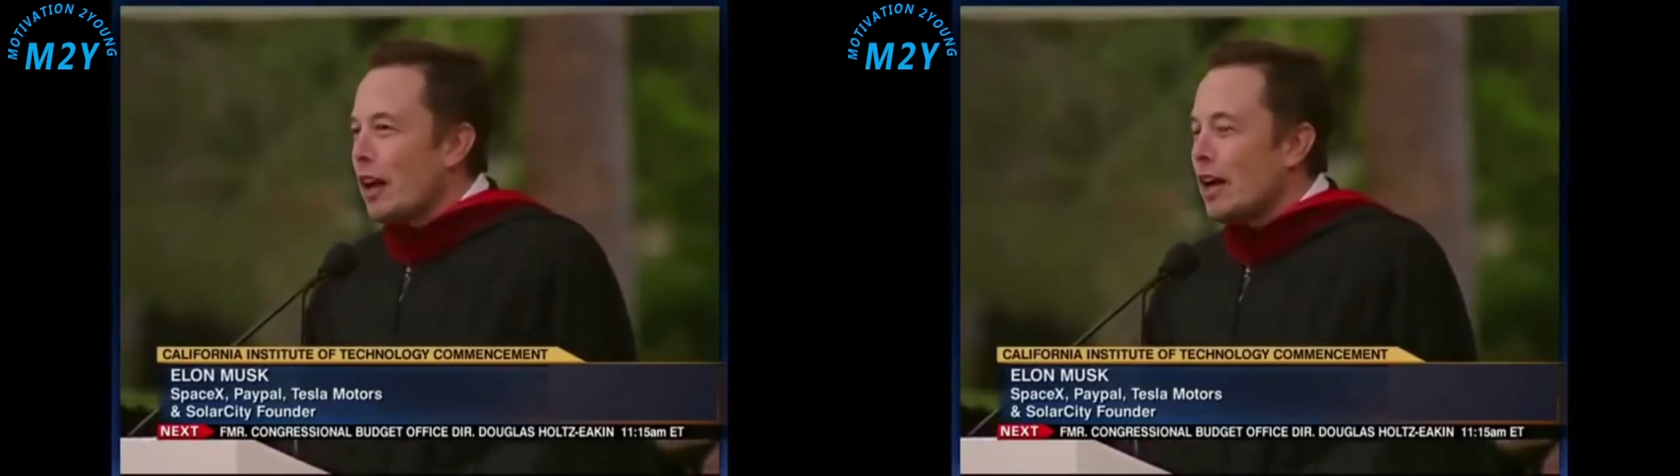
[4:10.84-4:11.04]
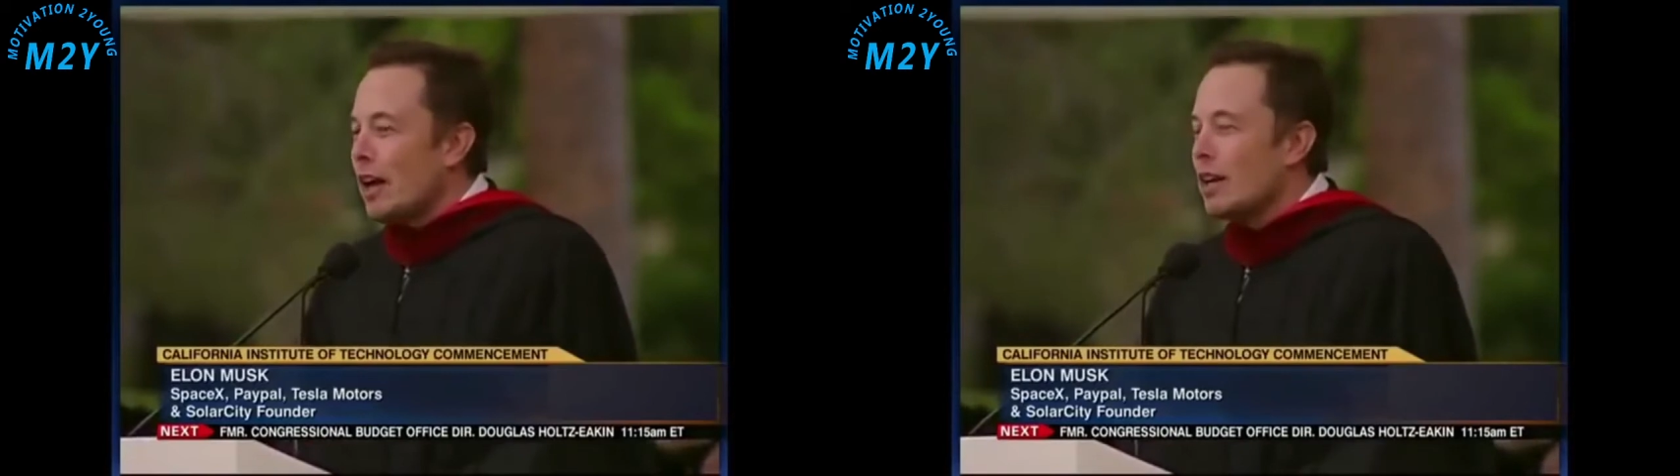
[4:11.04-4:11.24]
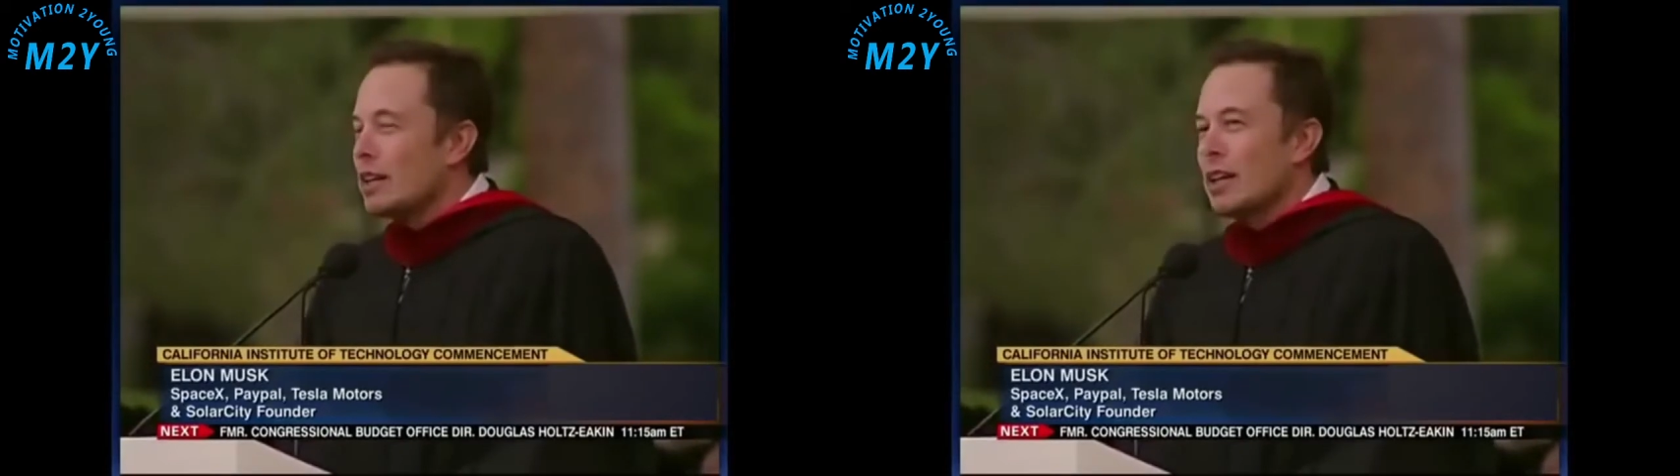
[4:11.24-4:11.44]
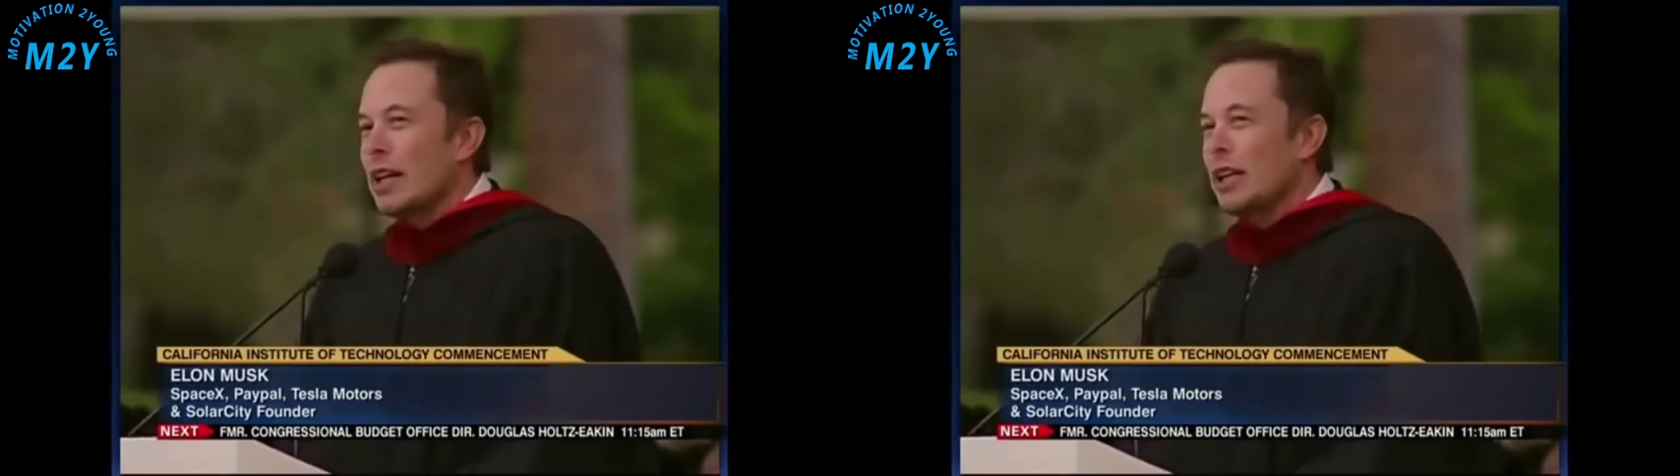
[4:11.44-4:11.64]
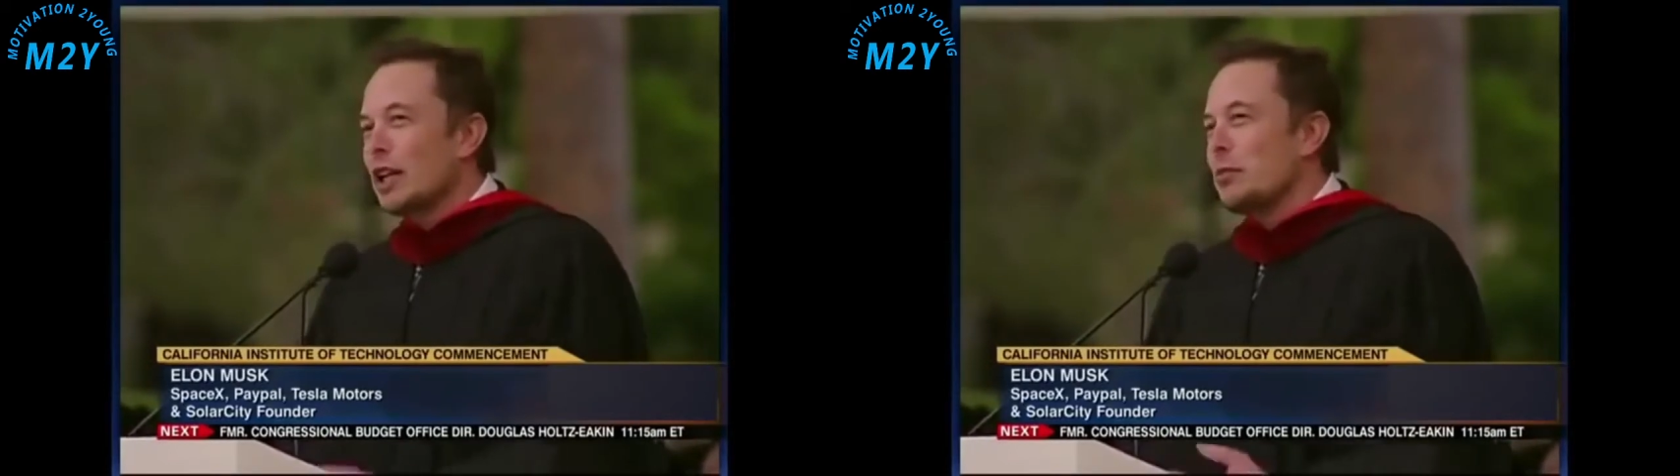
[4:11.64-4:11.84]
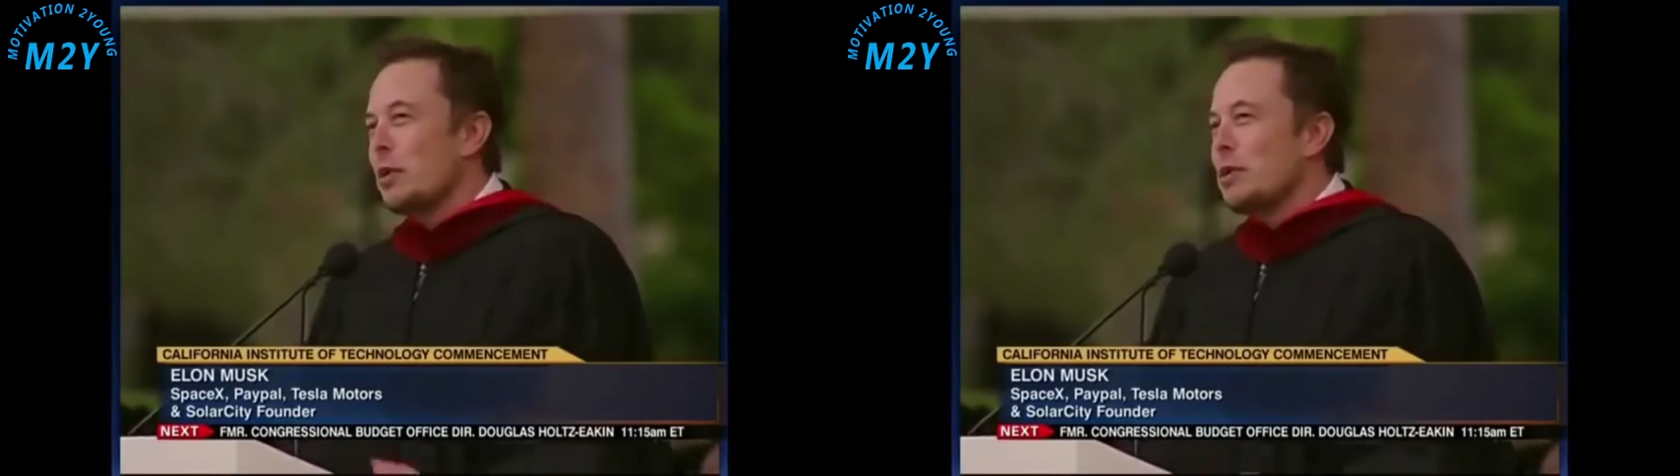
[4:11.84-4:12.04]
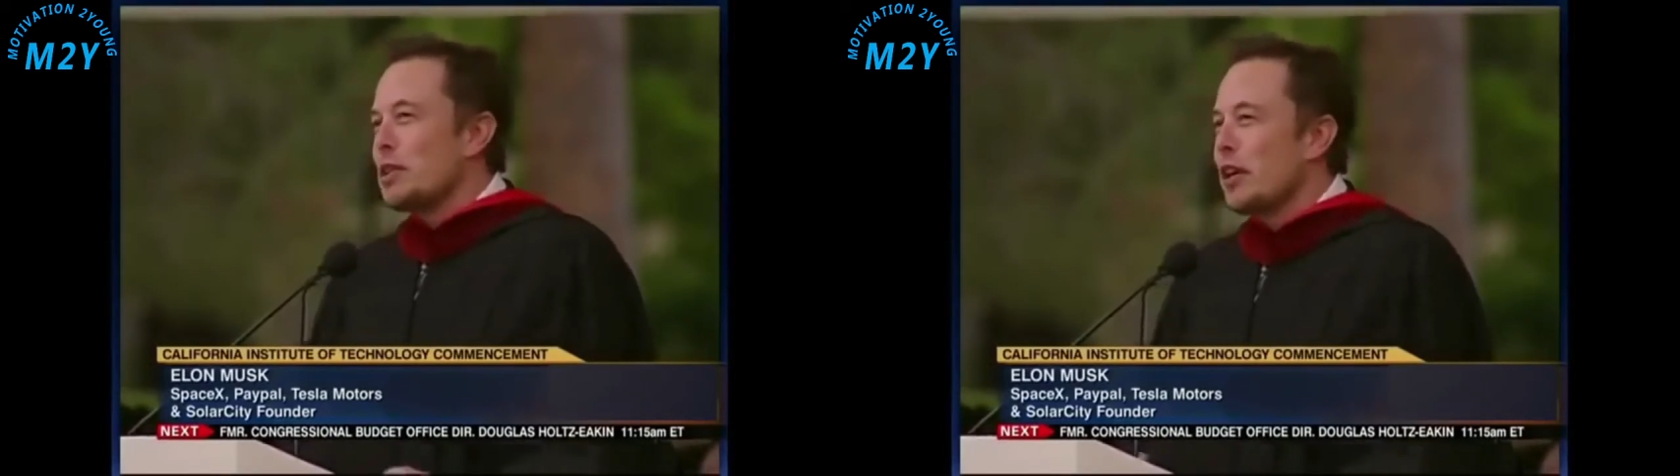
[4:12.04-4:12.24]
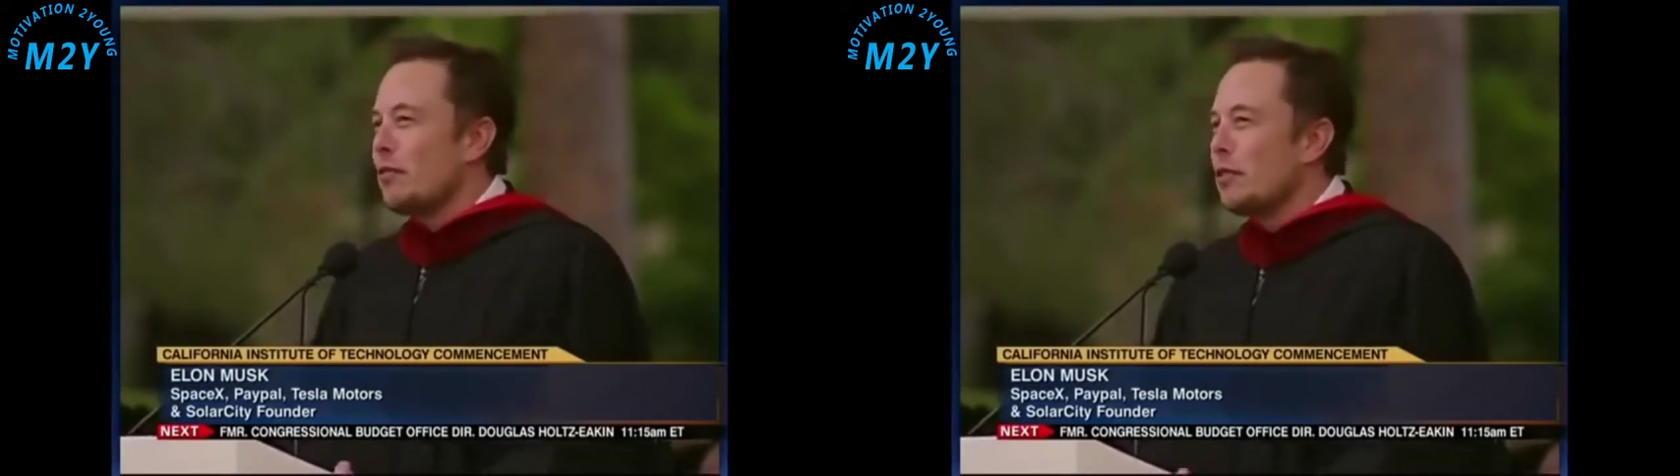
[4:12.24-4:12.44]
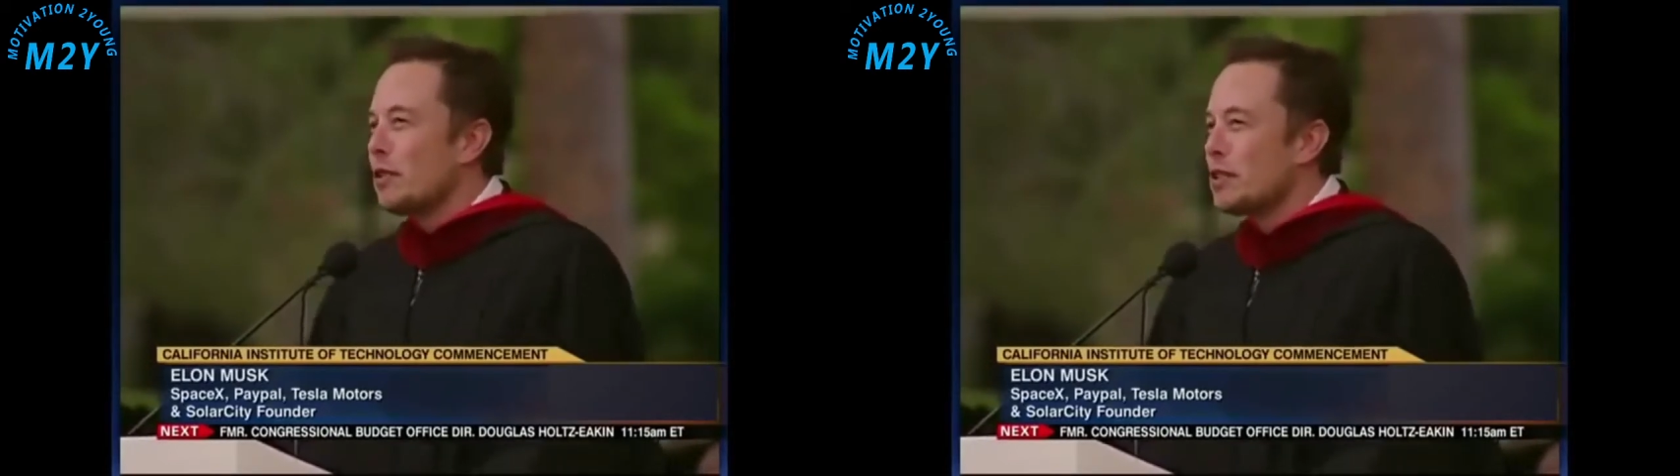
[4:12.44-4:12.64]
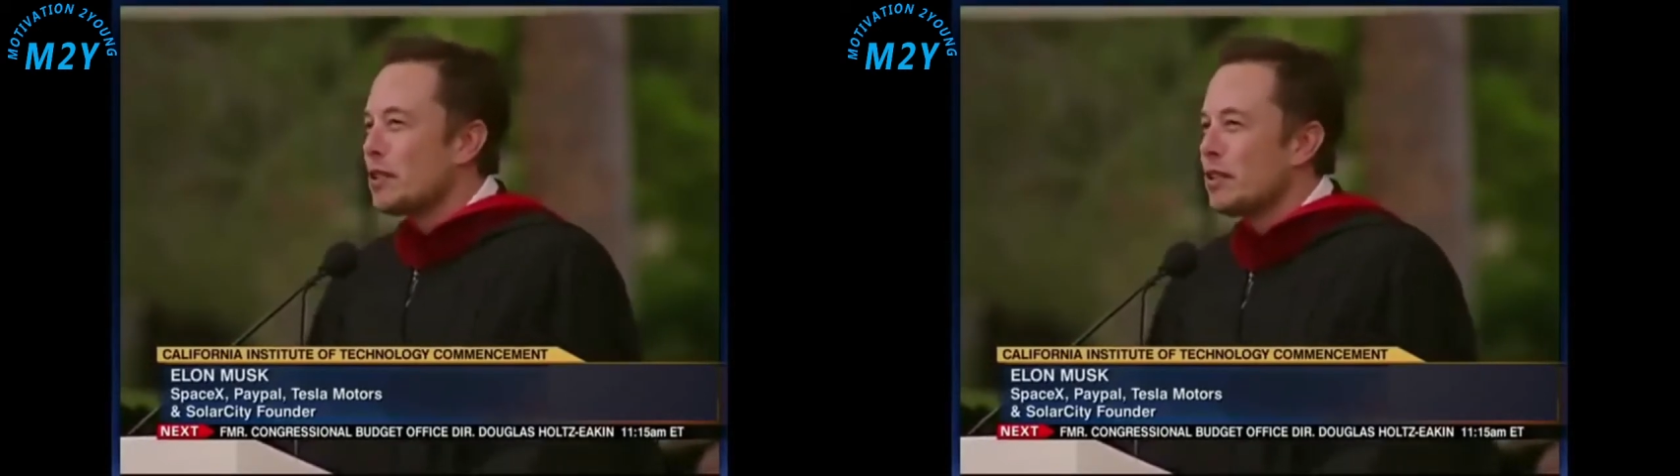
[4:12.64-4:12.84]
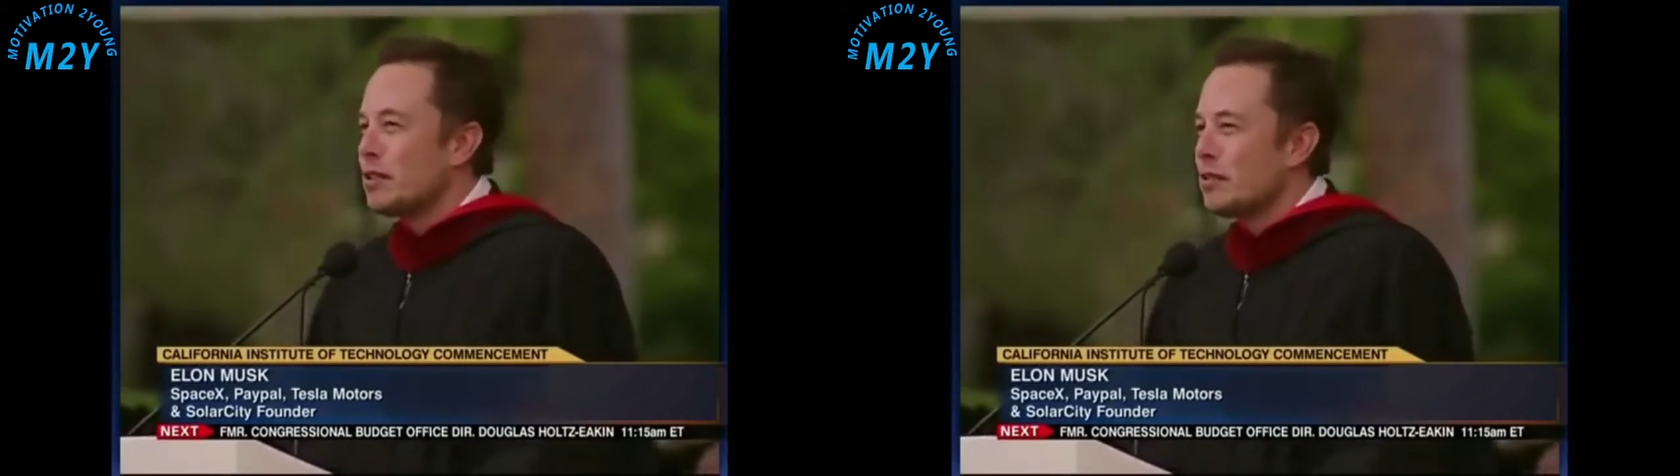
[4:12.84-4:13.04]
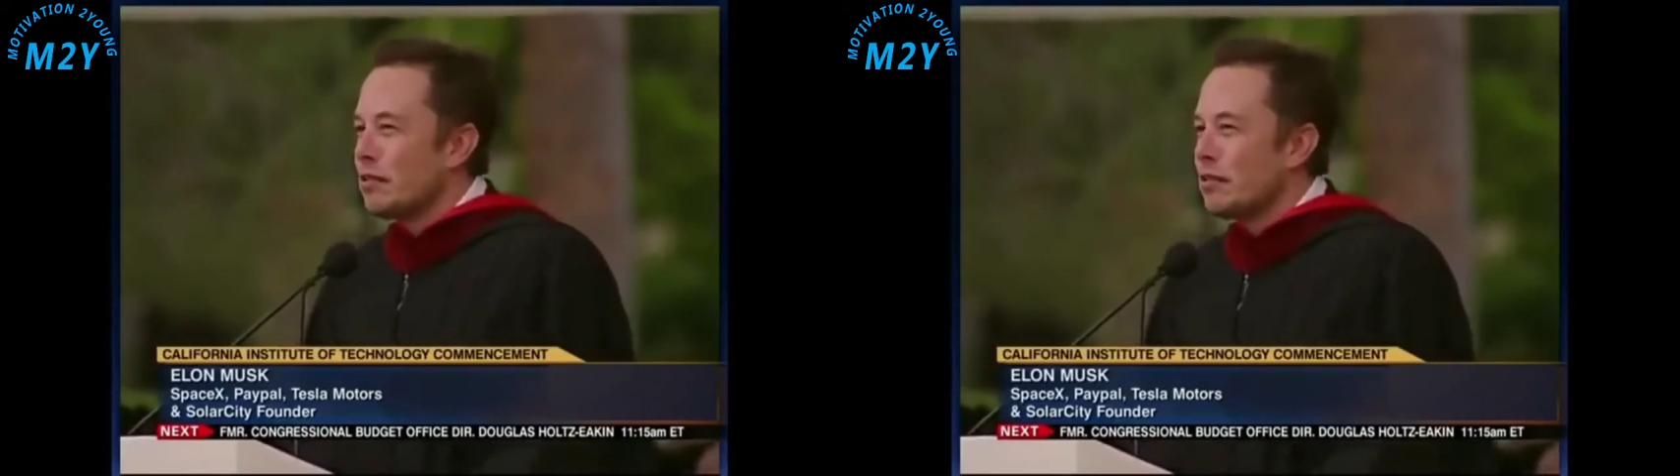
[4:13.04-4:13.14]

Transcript: And I think maybe it's helpful to